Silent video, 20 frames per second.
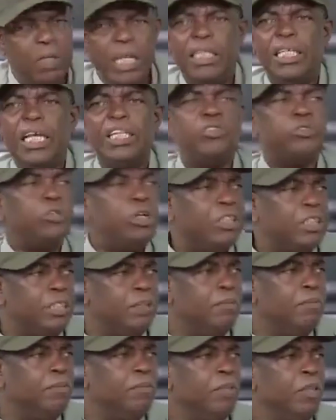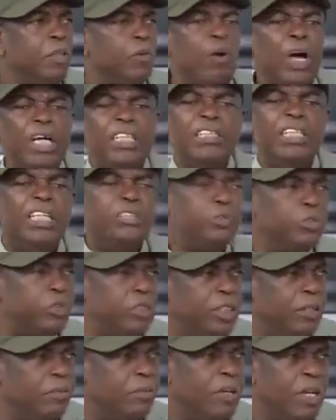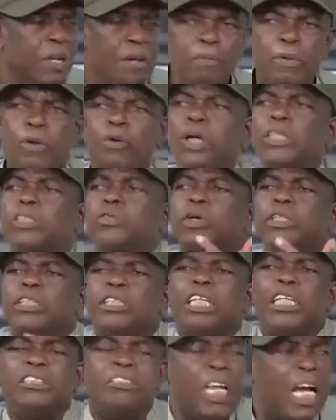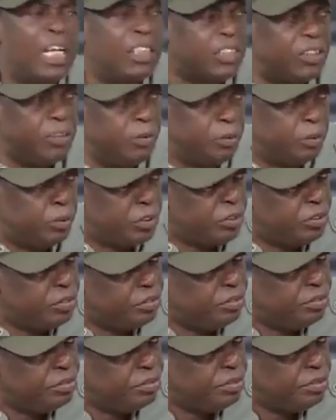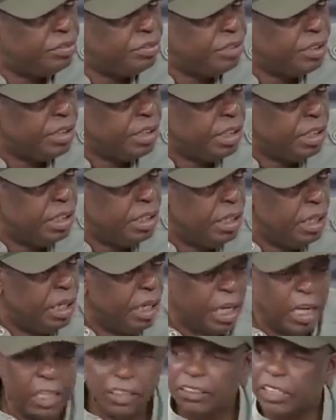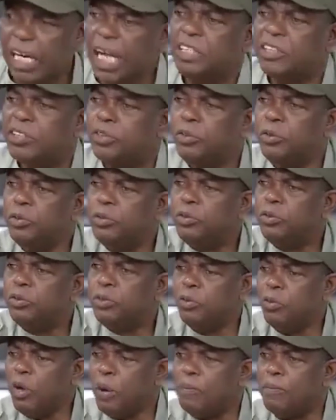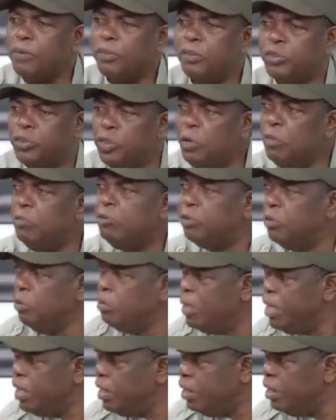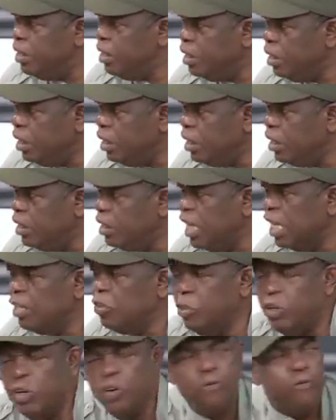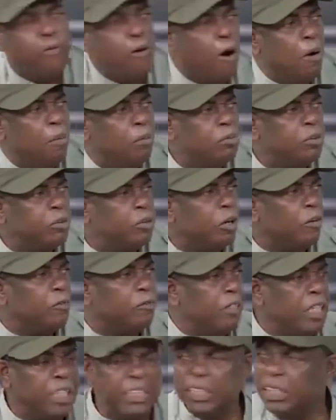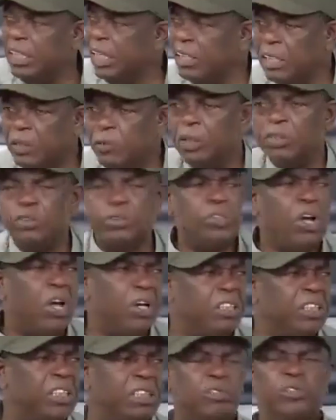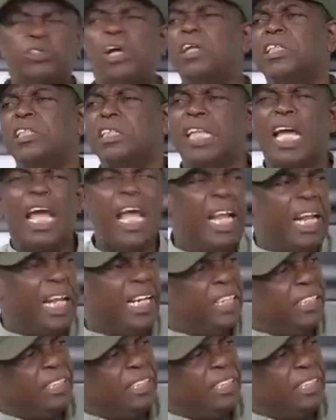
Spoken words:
They just shot him. Why did they shoot him? Because he was in a tracksuit. And tracksuits were presumed to be the uniforms of dissidents. He was shot dead.